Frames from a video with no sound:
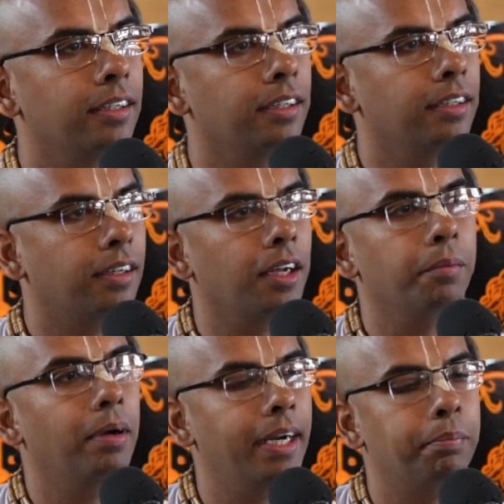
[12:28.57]

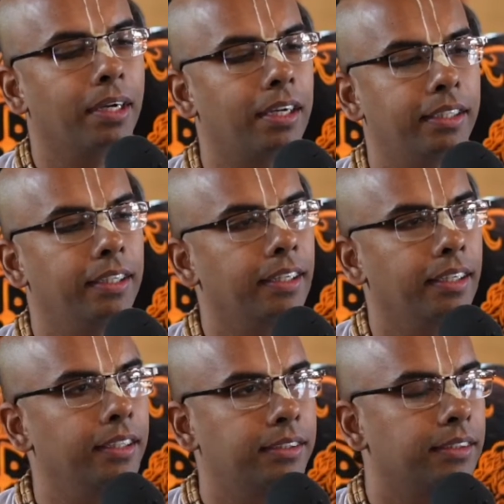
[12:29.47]
Karma and Prakriti
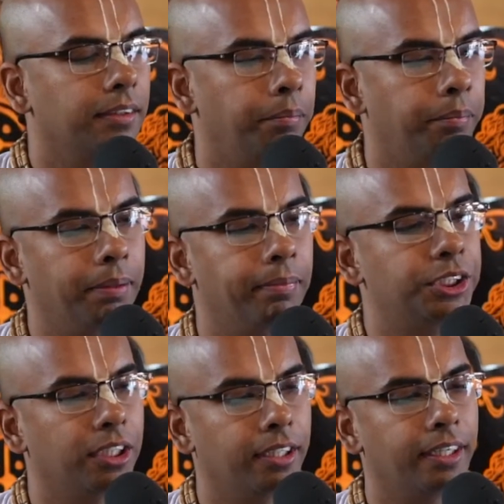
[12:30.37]
is being
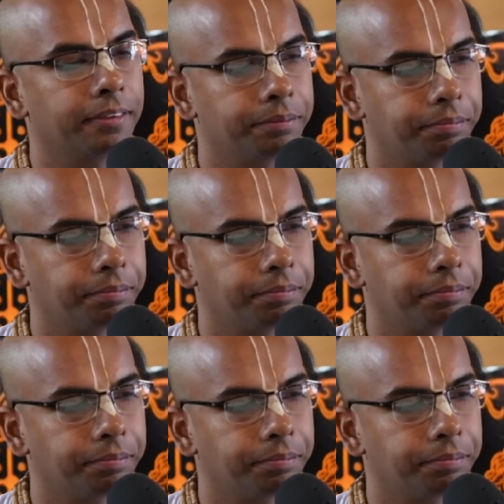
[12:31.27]
mentioned here.